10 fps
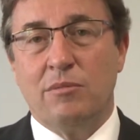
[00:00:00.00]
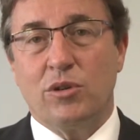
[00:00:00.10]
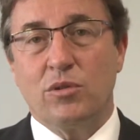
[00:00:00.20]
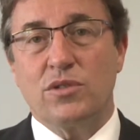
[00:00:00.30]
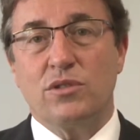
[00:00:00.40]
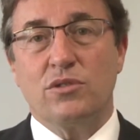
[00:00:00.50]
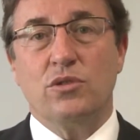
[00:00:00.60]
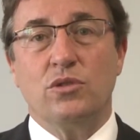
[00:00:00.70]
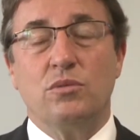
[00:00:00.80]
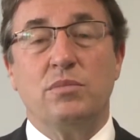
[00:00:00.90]
but also
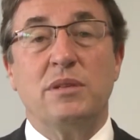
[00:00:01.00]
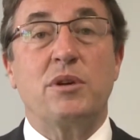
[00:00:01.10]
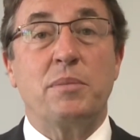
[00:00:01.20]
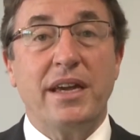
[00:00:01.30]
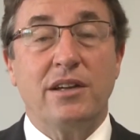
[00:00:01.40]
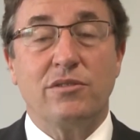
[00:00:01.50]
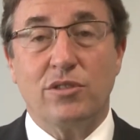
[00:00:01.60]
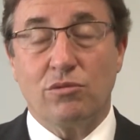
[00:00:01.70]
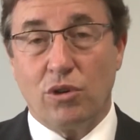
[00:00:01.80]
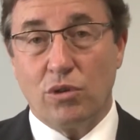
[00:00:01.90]
to be prepared for
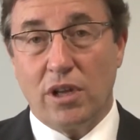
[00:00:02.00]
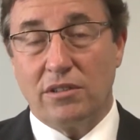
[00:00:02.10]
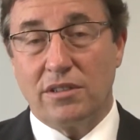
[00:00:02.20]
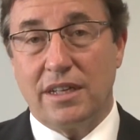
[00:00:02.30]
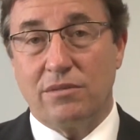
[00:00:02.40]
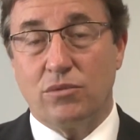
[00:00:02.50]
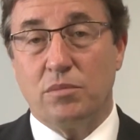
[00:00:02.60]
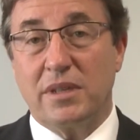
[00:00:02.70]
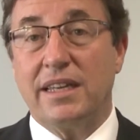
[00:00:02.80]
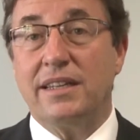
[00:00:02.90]
the rollout that will
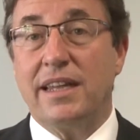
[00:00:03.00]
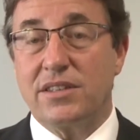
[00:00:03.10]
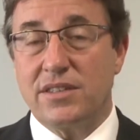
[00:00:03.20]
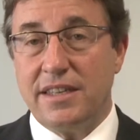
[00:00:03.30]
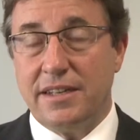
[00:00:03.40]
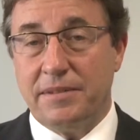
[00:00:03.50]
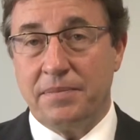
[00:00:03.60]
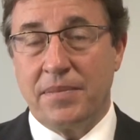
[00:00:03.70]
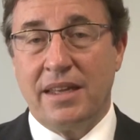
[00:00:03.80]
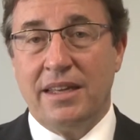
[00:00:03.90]
begin next year
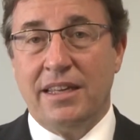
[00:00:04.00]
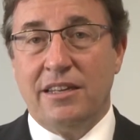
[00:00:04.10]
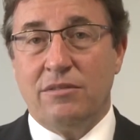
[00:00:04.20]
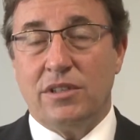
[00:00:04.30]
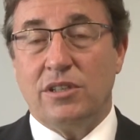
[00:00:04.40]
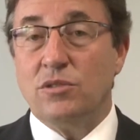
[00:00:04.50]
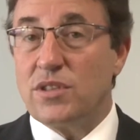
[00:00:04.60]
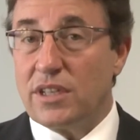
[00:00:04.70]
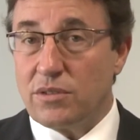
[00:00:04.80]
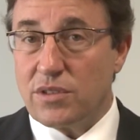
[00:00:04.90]
with a new
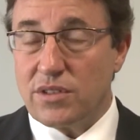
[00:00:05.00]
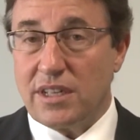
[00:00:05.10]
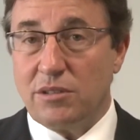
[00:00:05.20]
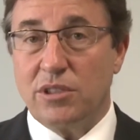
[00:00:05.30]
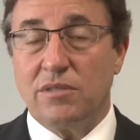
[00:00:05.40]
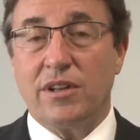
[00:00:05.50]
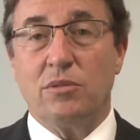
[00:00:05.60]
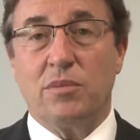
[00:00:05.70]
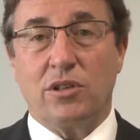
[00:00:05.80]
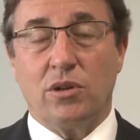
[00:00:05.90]
set of sustainable
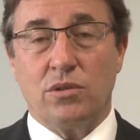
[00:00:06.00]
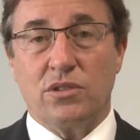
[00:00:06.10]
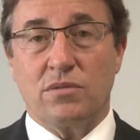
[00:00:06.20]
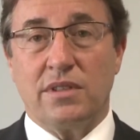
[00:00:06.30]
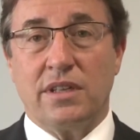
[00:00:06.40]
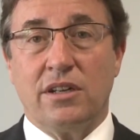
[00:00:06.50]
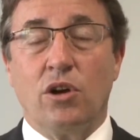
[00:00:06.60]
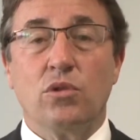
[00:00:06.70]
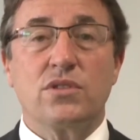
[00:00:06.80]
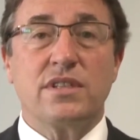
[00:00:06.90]
development goals, with a
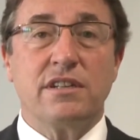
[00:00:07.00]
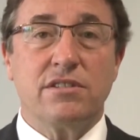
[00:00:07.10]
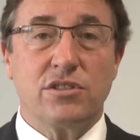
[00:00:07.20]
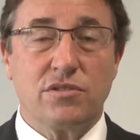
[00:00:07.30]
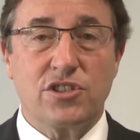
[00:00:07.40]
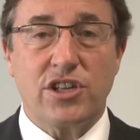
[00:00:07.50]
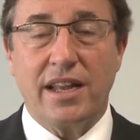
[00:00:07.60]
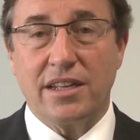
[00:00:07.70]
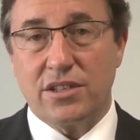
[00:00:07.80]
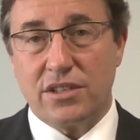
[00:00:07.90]
whole series of
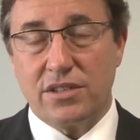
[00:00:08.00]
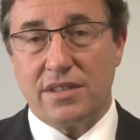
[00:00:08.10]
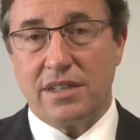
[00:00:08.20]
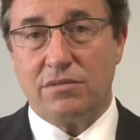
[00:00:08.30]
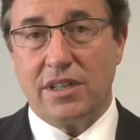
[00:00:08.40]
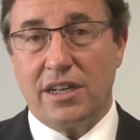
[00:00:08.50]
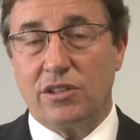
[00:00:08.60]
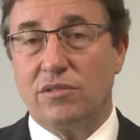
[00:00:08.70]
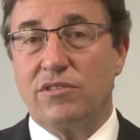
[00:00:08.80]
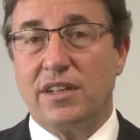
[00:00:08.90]
challenges that we are
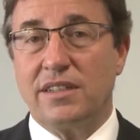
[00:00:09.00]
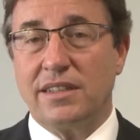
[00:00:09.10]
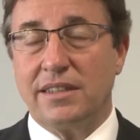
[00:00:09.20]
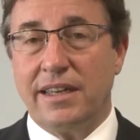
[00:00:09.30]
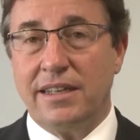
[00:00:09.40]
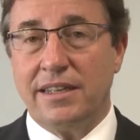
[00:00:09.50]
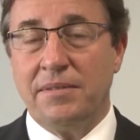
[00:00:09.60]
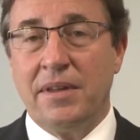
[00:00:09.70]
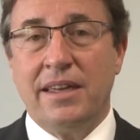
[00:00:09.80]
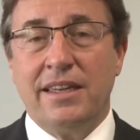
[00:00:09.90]
confronting
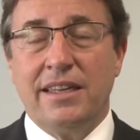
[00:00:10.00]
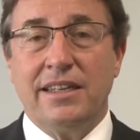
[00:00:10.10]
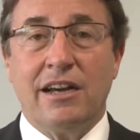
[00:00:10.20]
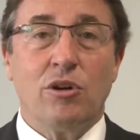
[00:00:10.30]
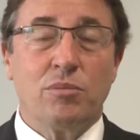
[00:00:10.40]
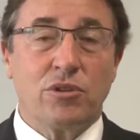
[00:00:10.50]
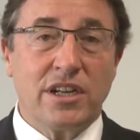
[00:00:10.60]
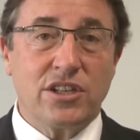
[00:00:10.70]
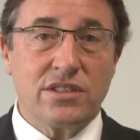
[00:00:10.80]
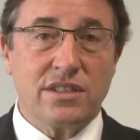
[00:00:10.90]
daily in our
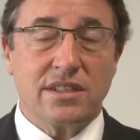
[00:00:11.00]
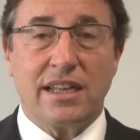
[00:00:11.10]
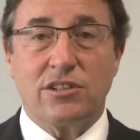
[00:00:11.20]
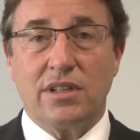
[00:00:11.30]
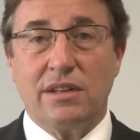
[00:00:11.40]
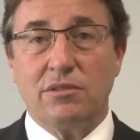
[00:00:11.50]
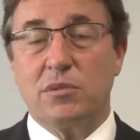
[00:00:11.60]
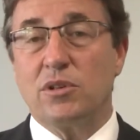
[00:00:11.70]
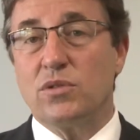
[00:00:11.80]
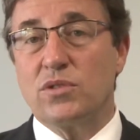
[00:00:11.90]
operations at country level,
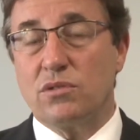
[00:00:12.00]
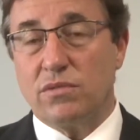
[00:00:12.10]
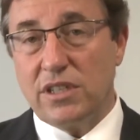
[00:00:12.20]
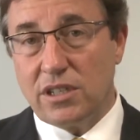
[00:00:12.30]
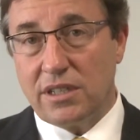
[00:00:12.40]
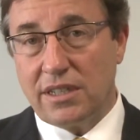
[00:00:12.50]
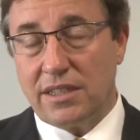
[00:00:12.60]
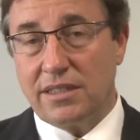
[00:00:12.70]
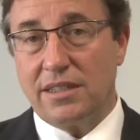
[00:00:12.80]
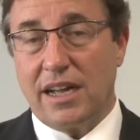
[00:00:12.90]
but also regionally and
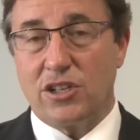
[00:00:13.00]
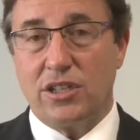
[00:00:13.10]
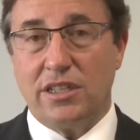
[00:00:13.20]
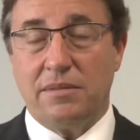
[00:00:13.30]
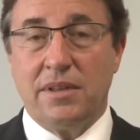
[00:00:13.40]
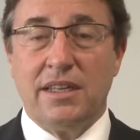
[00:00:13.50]
internationally.